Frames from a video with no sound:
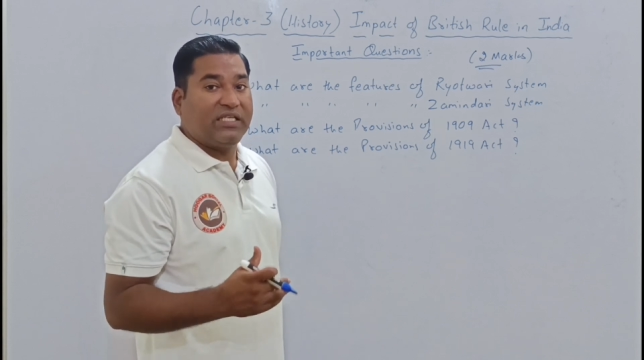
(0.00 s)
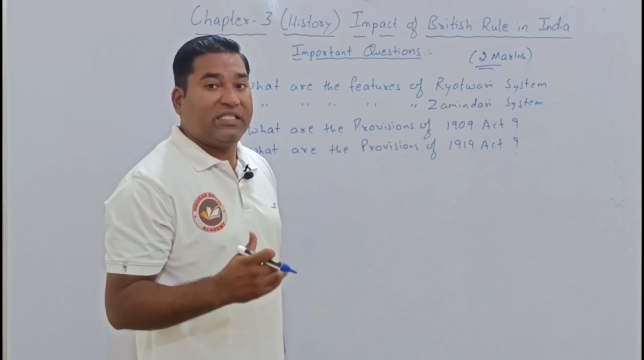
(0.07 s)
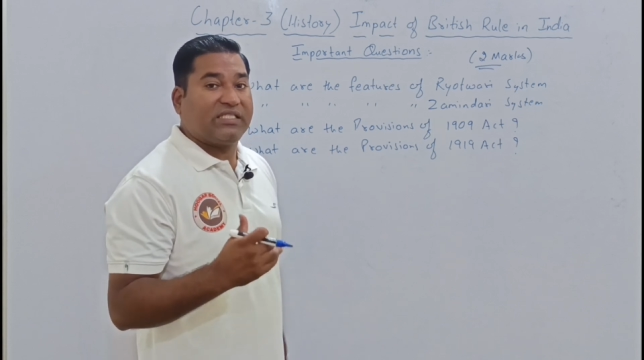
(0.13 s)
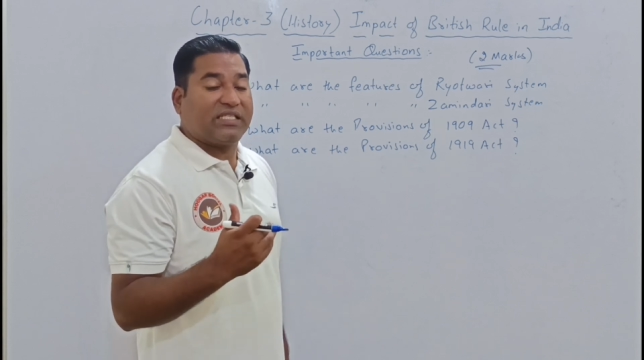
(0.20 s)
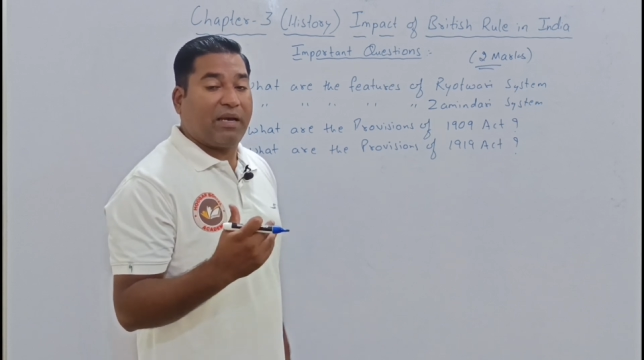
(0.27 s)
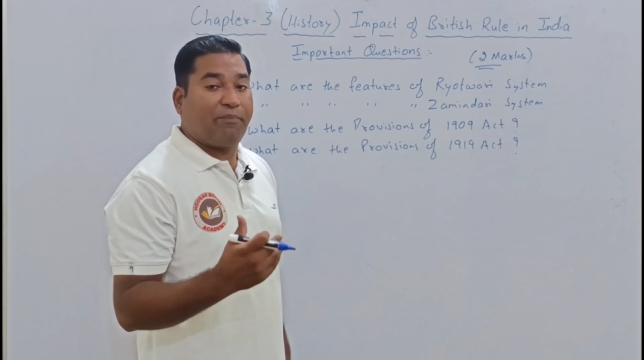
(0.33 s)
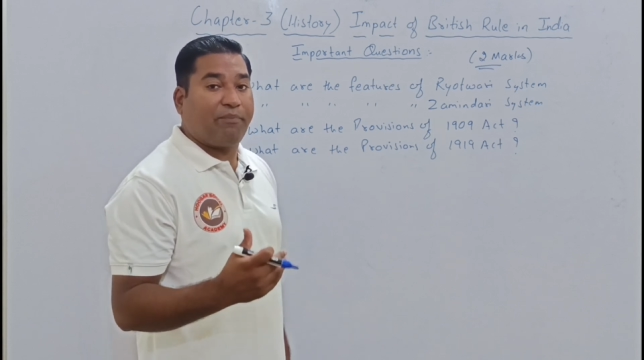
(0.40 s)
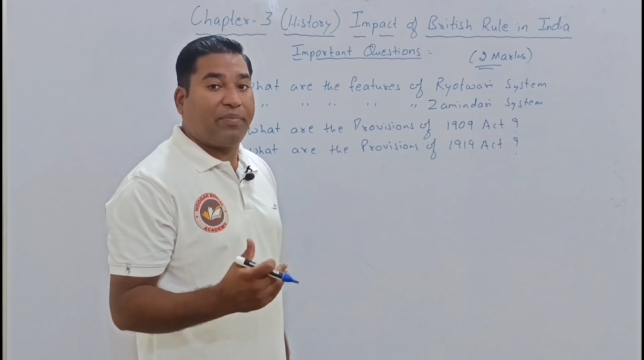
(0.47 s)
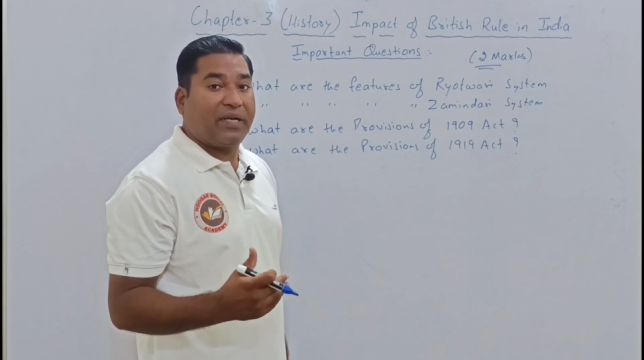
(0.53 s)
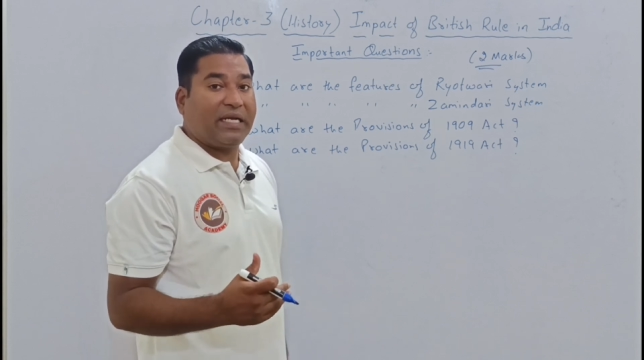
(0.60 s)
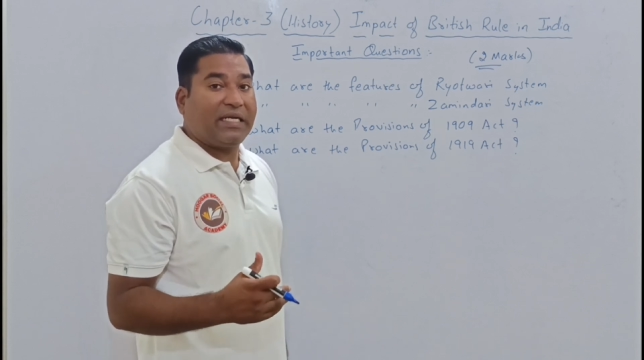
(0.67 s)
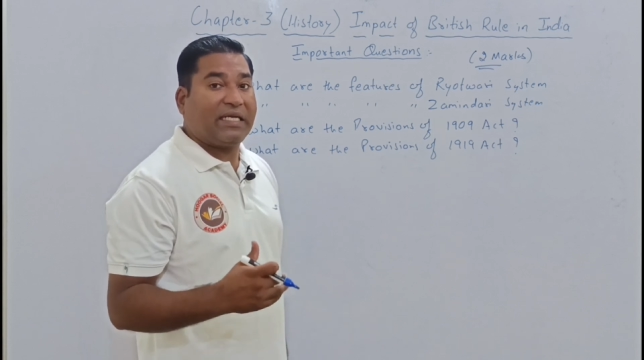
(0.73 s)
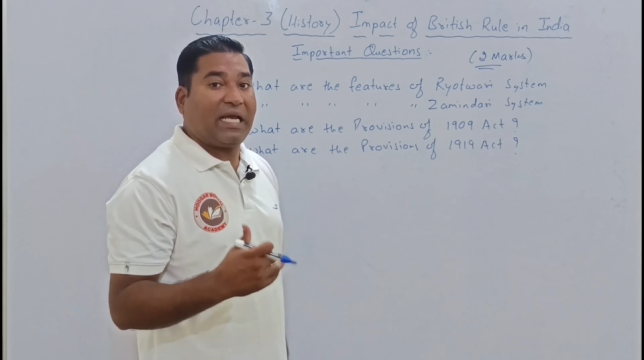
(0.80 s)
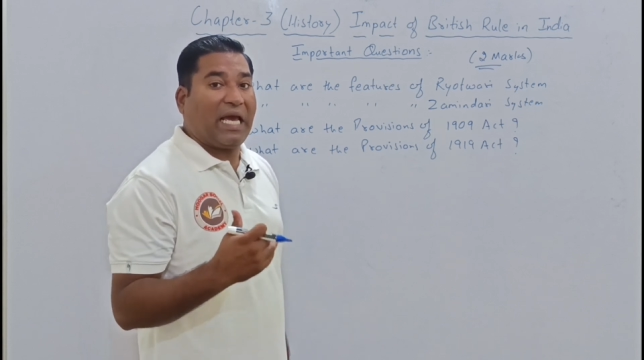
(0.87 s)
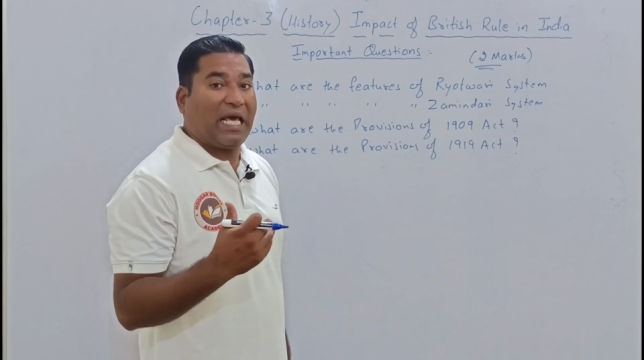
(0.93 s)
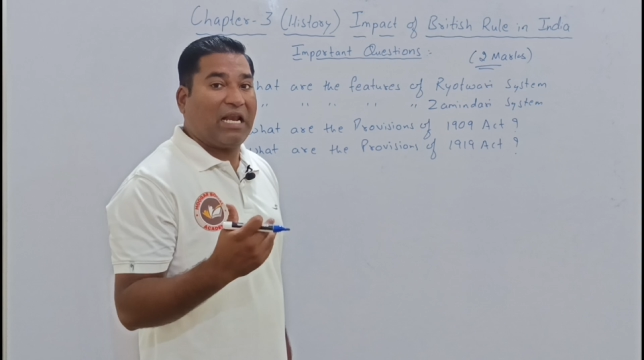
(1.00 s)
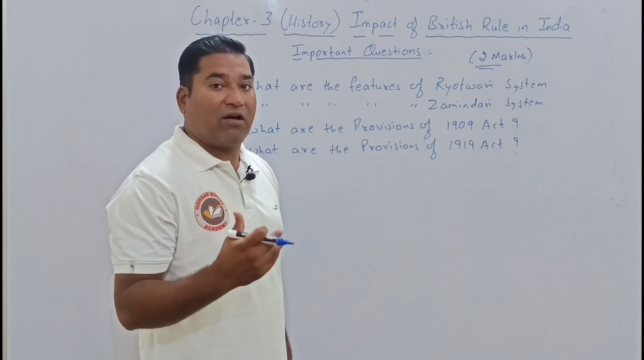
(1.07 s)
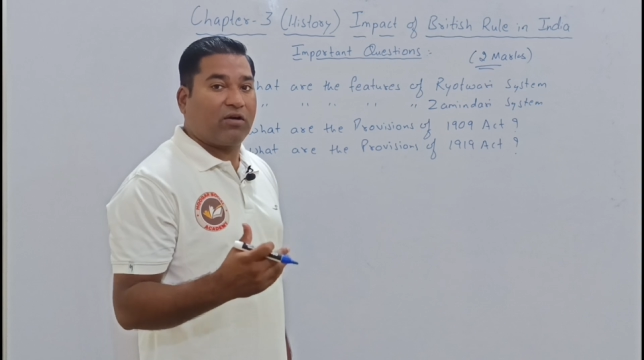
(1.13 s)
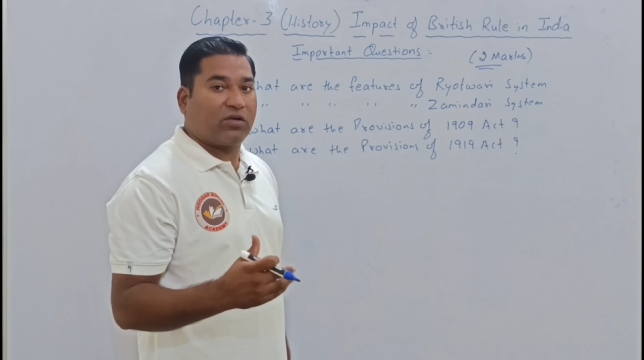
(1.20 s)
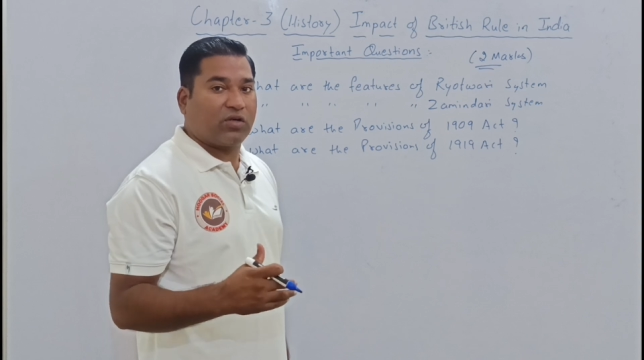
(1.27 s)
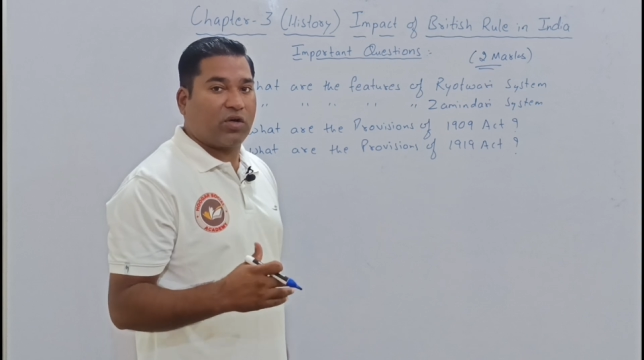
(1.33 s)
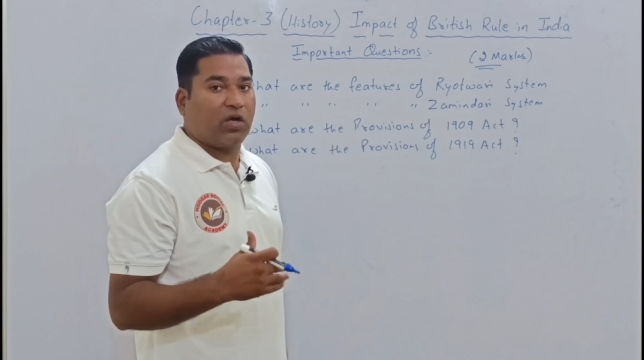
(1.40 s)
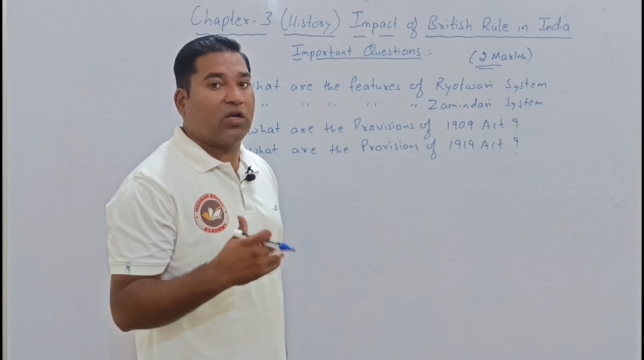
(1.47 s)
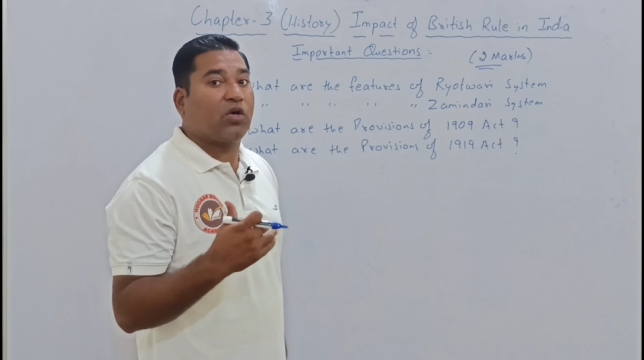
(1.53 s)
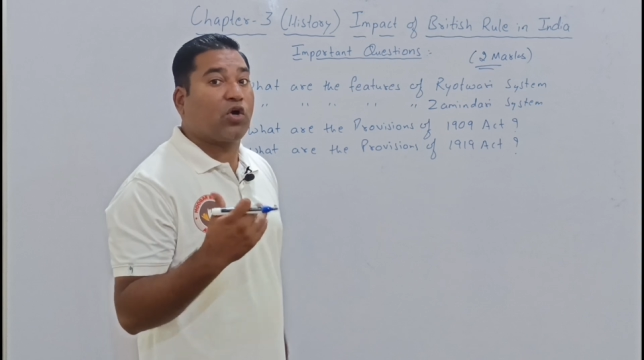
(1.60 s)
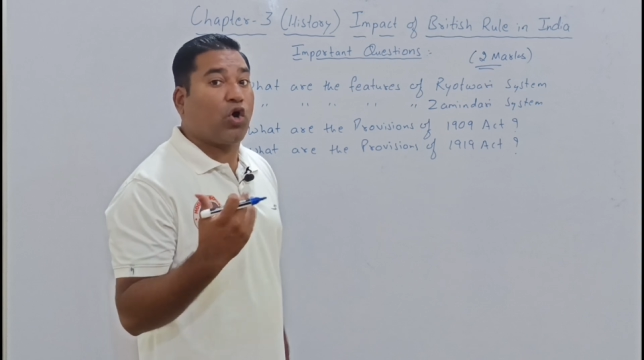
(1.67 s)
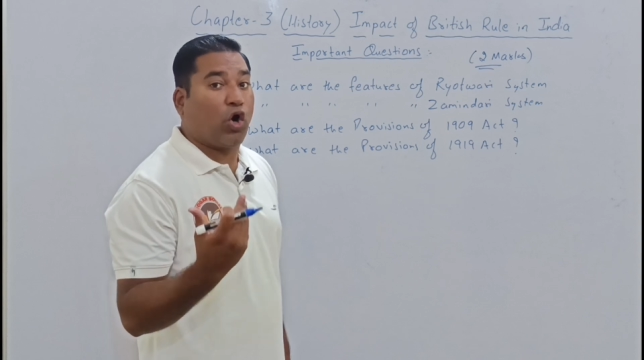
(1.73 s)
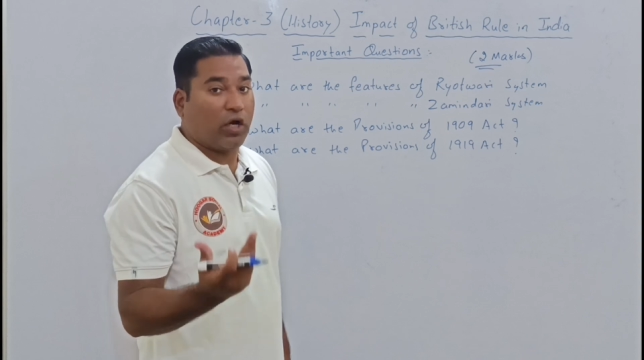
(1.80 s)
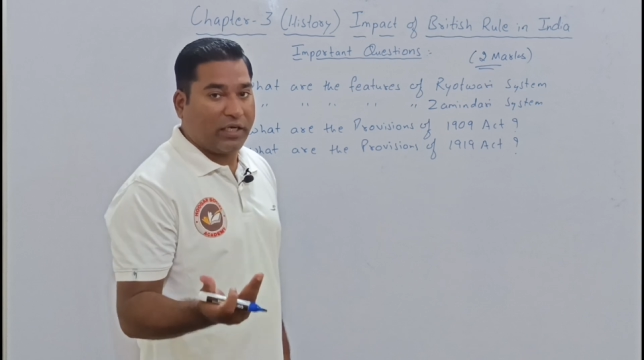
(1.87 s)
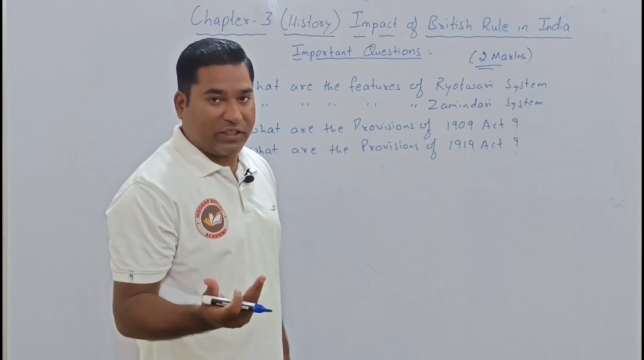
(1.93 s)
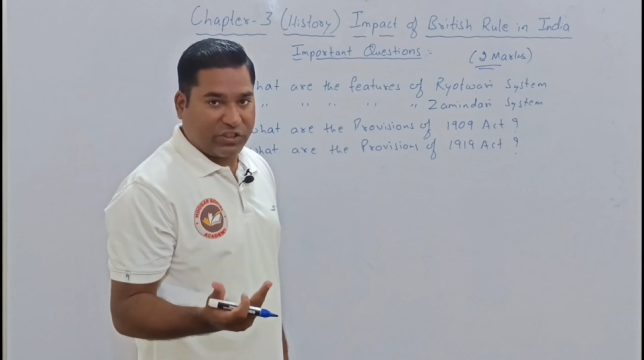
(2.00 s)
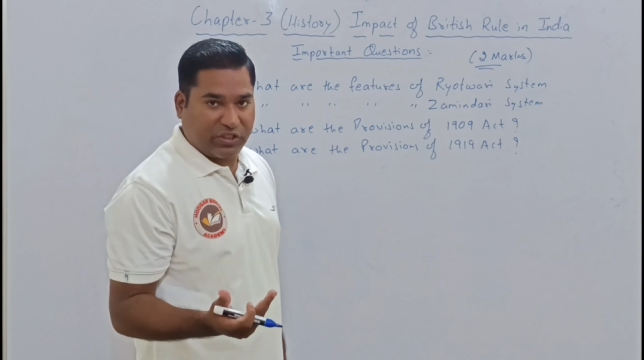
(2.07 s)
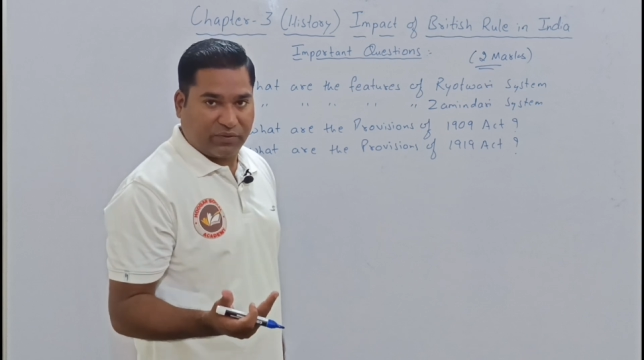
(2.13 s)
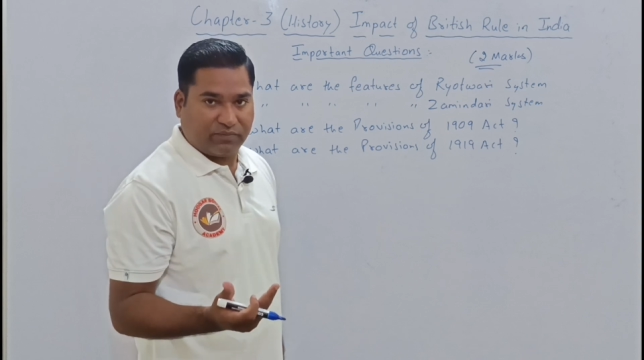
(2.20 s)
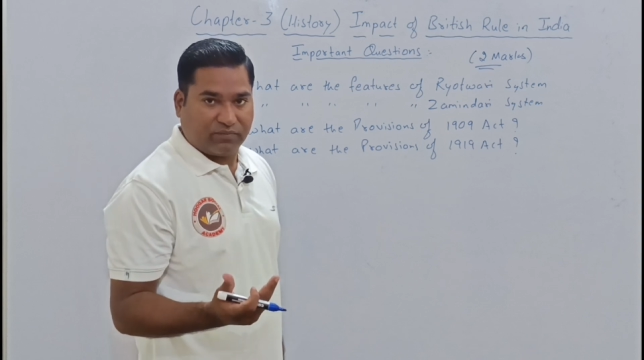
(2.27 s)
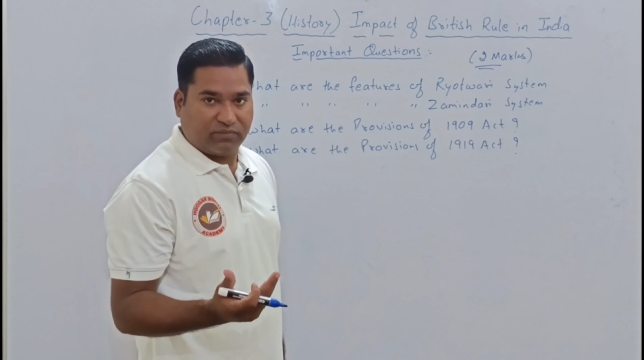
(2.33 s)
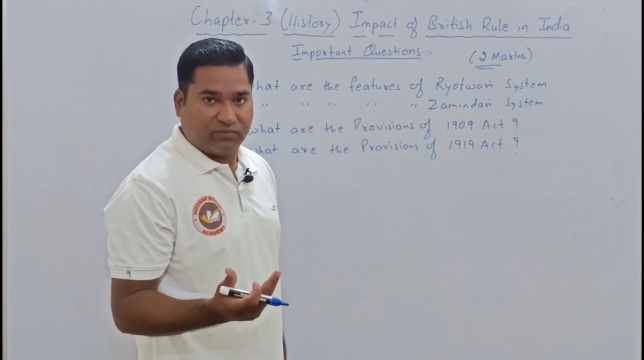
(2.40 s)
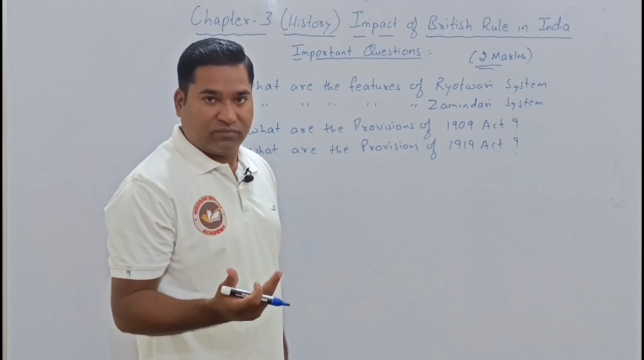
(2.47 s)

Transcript: separate electoral college,